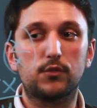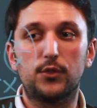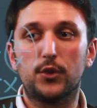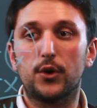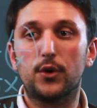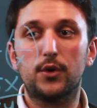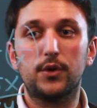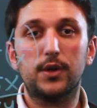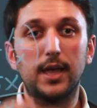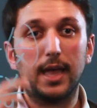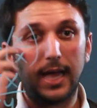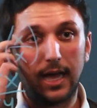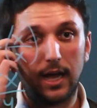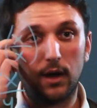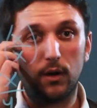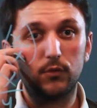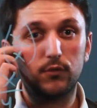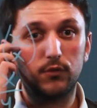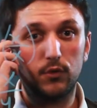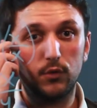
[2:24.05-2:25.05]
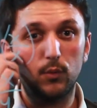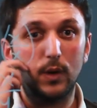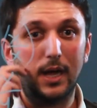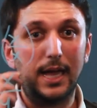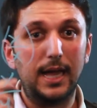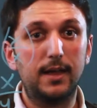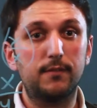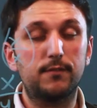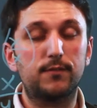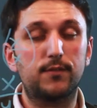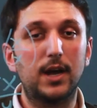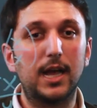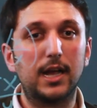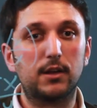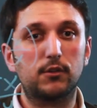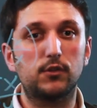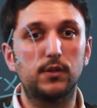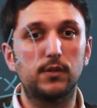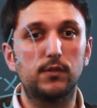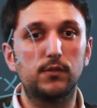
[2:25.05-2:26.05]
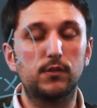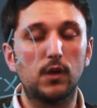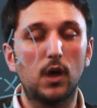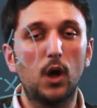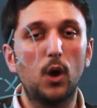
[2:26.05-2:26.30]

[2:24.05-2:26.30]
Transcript: learned how to add fractions